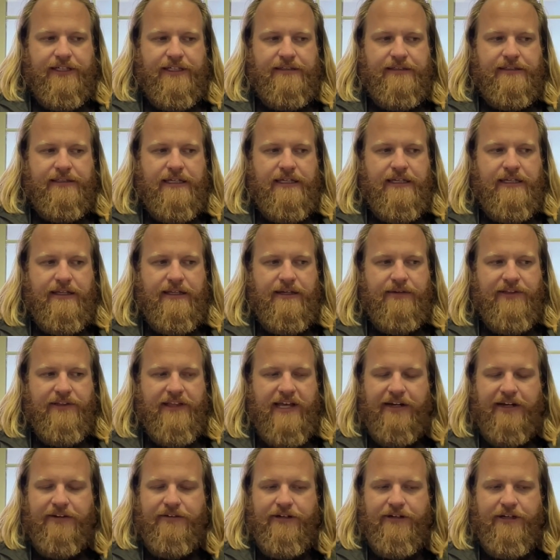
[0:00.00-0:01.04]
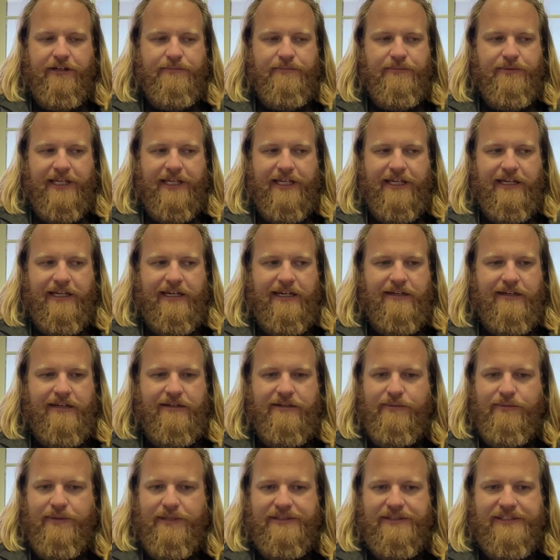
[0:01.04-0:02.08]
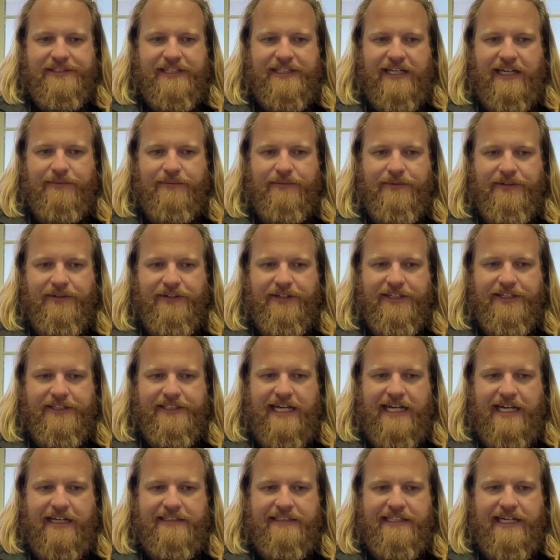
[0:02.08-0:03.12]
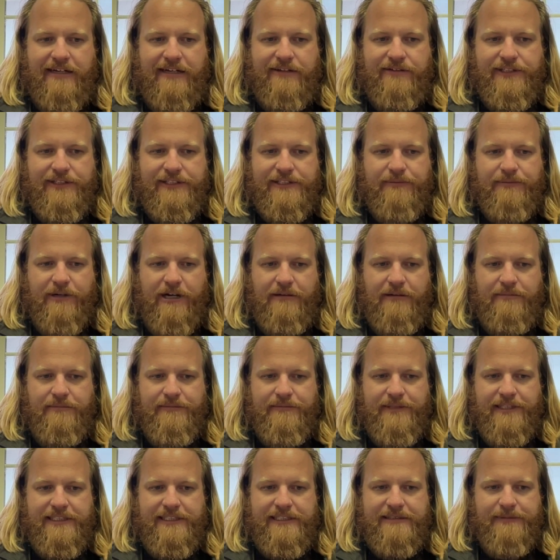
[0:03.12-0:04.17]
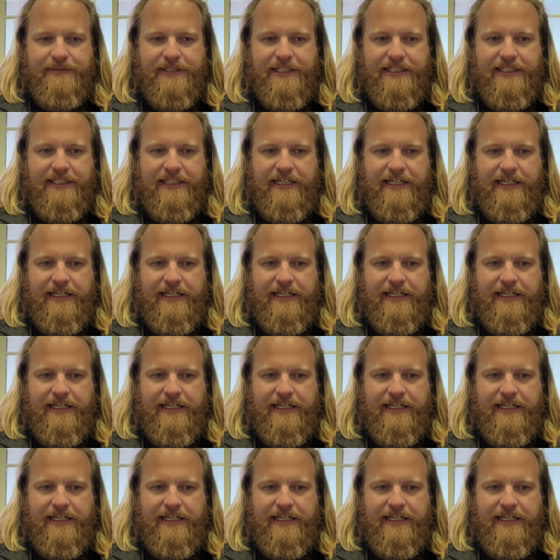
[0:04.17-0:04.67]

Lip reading: And with that group, we decided we were going to tackle this problem, and it's been